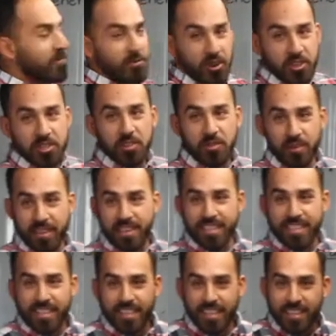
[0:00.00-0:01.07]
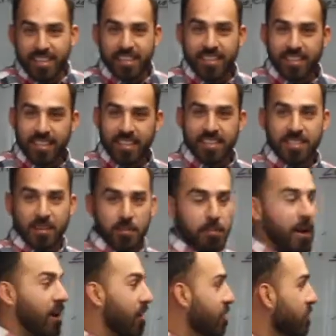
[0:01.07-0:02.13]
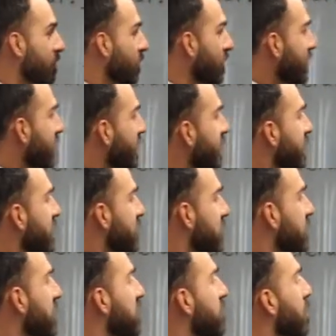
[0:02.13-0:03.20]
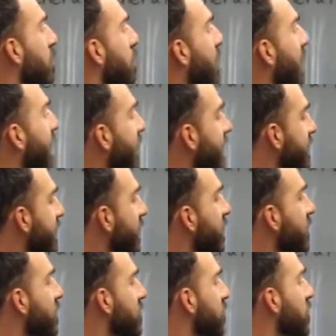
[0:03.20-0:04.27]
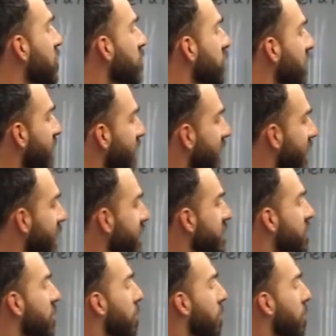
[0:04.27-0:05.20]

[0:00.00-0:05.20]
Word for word: verse three is the is the powerful. Jesus replied, "I tell you the truth. Unless